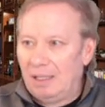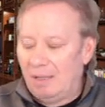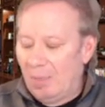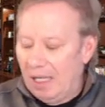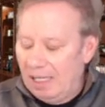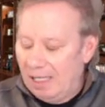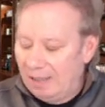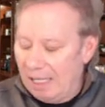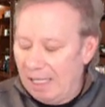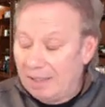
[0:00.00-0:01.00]
But
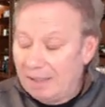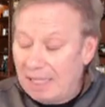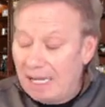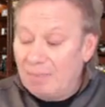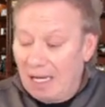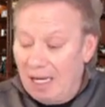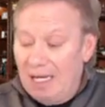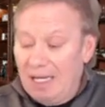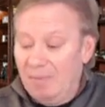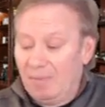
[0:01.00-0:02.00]
it's at the same
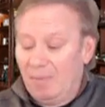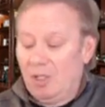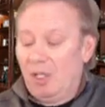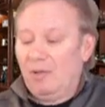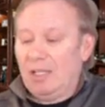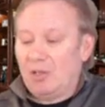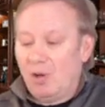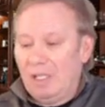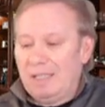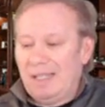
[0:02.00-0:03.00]
time, that's
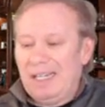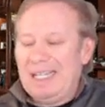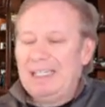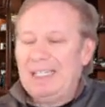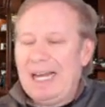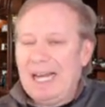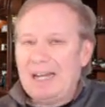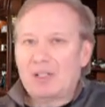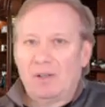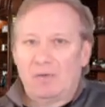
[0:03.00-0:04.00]
all exciting on the
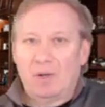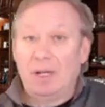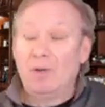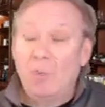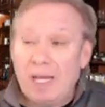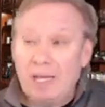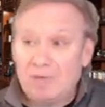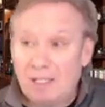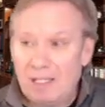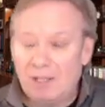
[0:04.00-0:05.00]
national front. We have
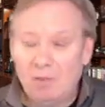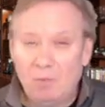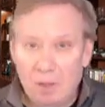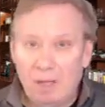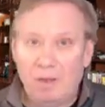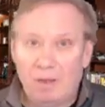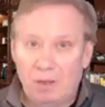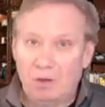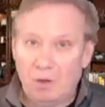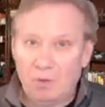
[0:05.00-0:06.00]
to deal with
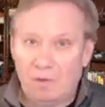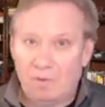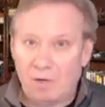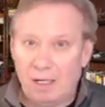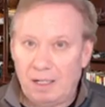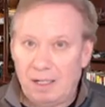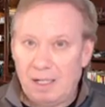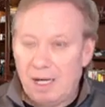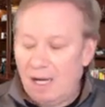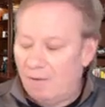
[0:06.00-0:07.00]
the local front.
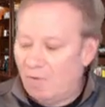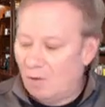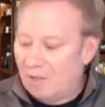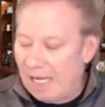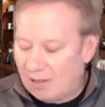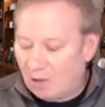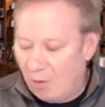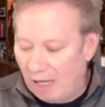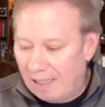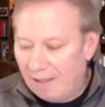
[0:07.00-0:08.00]
And folks, that's
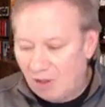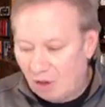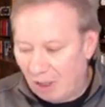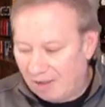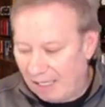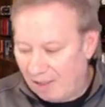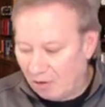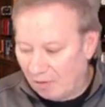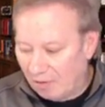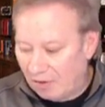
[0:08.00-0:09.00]
why there's Just
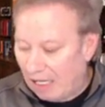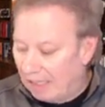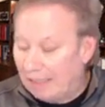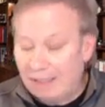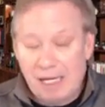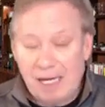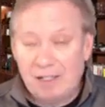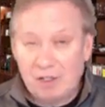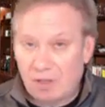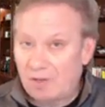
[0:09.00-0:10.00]
Angels and online
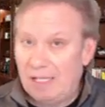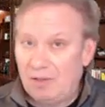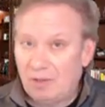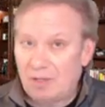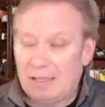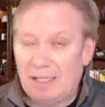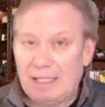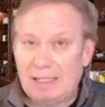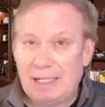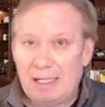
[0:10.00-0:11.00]
at
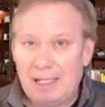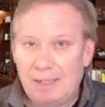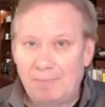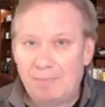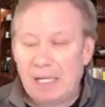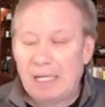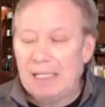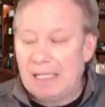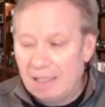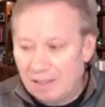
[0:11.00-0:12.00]
justangelsonline.com.
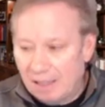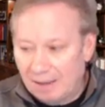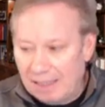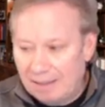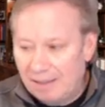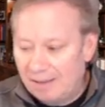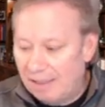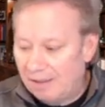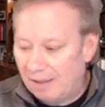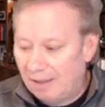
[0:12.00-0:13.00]
It is the Lenten
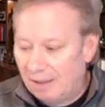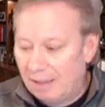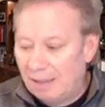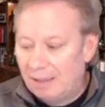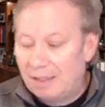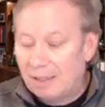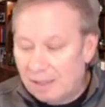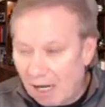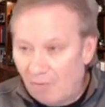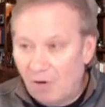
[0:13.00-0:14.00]
season.
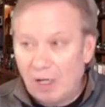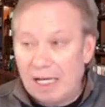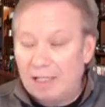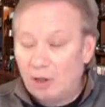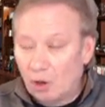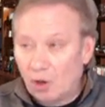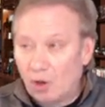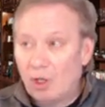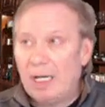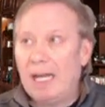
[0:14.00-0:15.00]
Discover and
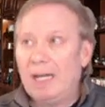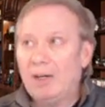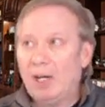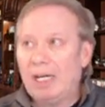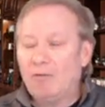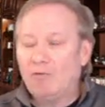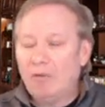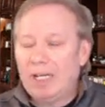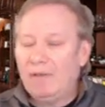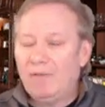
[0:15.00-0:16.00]
learn and get
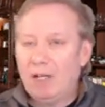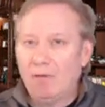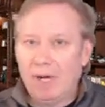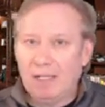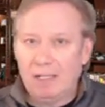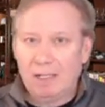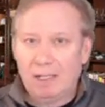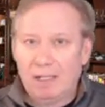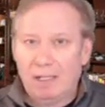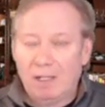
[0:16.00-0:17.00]
reinvigorated
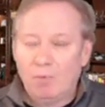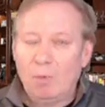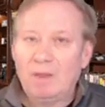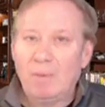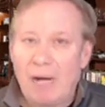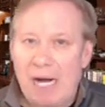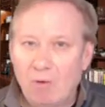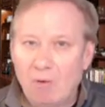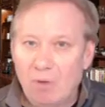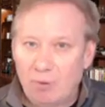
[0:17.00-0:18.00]
with the
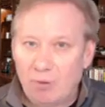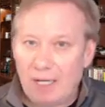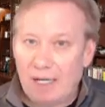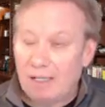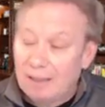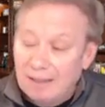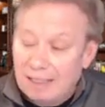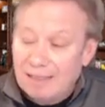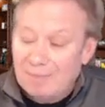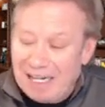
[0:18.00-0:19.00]
power of prayer.
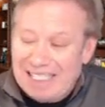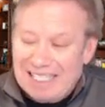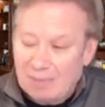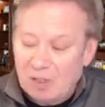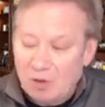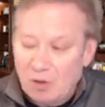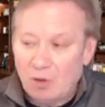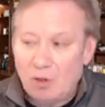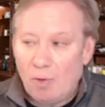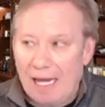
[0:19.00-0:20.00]
Many times that's all
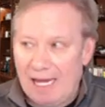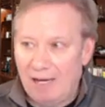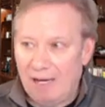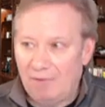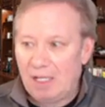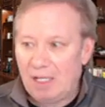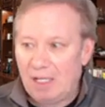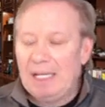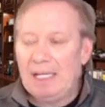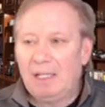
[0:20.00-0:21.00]
you have.
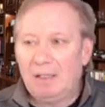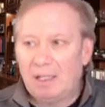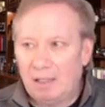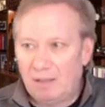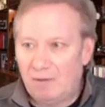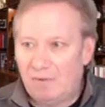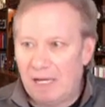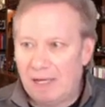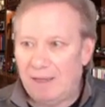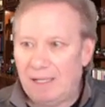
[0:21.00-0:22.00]
It'll
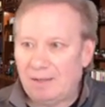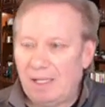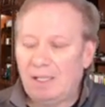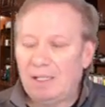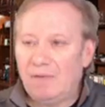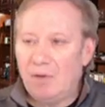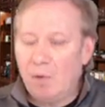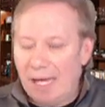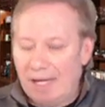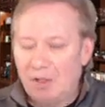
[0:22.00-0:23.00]
clarify things. It'll give
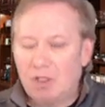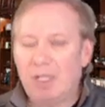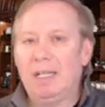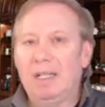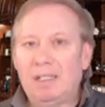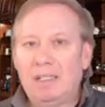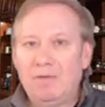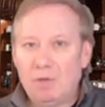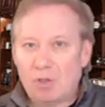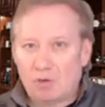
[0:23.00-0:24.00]
you energy. It'll give
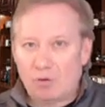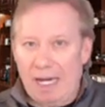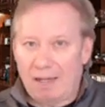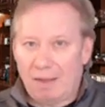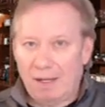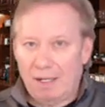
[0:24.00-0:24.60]
you strength.